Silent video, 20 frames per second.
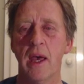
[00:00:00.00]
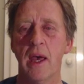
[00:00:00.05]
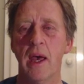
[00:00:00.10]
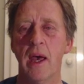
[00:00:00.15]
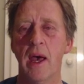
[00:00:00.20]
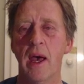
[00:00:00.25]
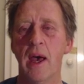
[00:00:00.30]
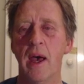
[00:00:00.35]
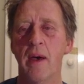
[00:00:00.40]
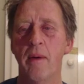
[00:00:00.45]

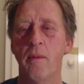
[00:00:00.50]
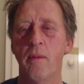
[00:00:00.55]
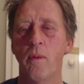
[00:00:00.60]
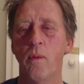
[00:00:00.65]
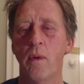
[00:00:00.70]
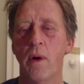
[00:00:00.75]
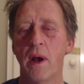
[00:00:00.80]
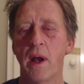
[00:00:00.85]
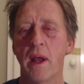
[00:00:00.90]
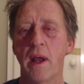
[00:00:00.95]

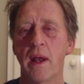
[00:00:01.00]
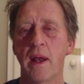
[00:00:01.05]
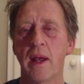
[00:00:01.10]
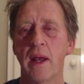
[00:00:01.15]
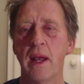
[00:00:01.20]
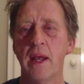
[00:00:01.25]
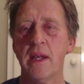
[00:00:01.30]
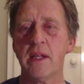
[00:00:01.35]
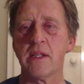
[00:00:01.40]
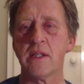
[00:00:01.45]
What it
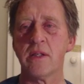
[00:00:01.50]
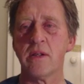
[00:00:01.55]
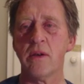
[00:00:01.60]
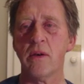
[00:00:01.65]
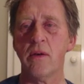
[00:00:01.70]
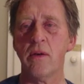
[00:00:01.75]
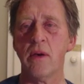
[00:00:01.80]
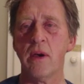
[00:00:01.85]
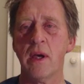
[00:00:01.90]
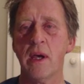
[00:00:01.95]
leads
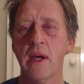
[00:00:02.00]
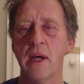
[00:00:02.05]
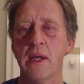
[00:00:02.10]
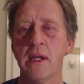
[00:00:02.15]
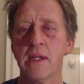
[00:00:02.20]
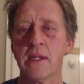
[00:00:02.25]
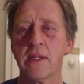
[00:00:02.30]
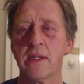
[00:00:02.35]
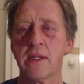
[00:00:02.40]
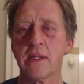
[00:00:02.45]
to
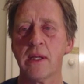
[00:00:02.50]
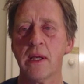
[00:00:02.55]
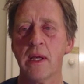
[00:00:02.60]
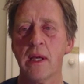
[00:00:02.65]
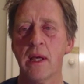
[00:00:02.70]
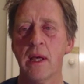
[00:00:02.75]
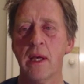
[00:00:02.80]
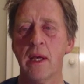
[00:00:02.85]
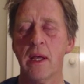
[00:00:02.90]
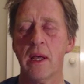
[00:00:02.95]
is
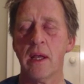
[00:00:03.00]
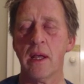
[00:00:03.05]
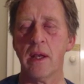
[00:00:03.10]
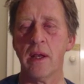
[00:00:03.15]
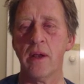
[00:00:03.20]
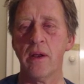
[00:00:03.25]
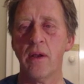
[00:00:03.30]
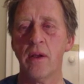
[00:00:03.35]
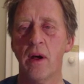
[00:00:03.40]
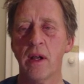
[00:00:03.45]

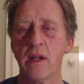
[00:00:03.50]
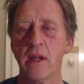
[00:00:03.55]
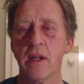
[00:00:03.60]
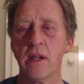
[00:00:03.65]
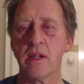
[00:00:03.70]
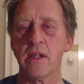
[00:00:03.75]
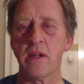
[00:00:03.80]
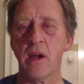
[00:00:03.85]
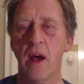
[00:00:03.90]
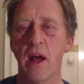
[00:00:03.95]
not
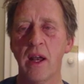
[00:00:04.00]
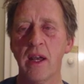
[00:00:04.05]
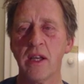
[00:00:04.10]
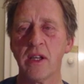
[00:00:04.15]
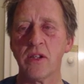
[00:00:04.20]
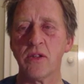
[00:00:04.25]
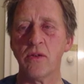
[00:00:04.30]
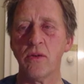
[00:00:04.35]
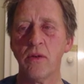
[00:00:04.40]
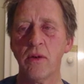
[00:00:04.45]
entirely
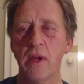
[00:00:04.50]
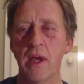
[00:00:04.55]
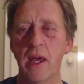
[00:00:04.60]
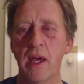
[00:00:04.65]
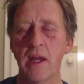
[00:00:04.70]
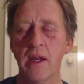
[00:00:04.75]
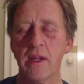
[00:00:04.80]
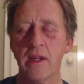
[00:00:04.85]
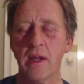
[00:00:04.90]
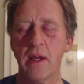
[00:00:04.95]
sure
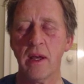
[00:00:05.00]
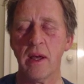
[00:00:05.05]
yet,